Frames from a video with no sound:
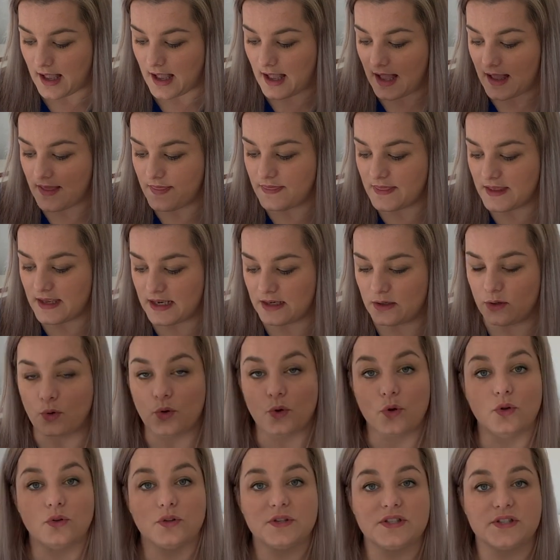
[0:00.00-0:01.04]
And then
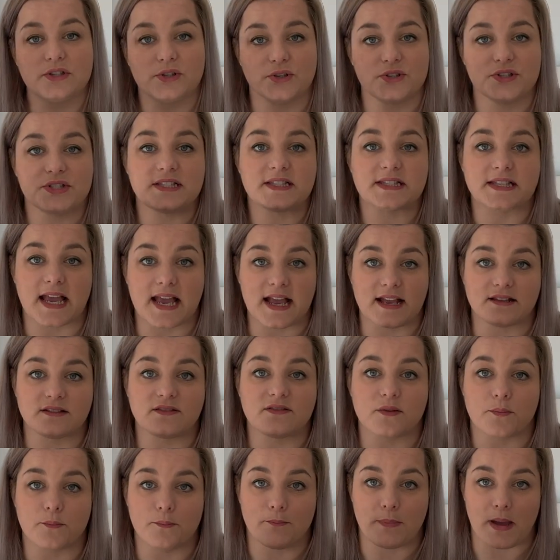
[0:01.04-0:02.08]
also sand
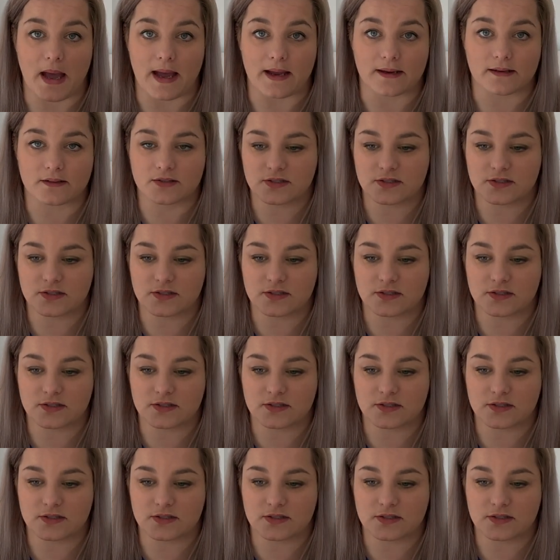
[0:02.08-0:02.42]
them back.